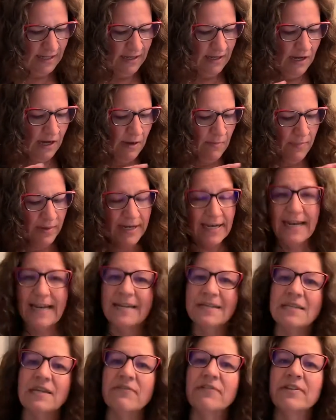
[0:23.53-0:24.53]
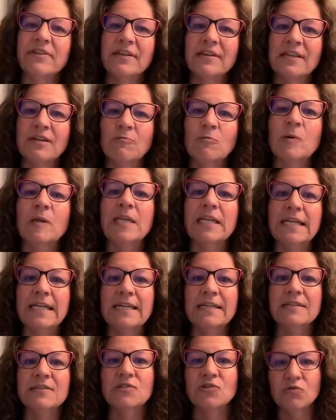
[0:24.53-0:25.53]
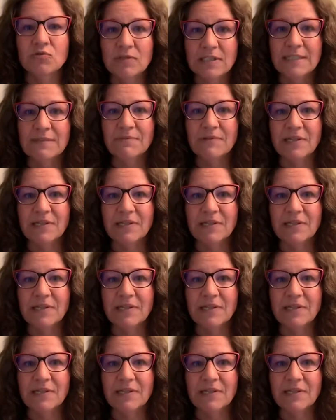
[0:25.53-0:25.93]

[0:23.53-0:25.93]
But it has everything that we need to deep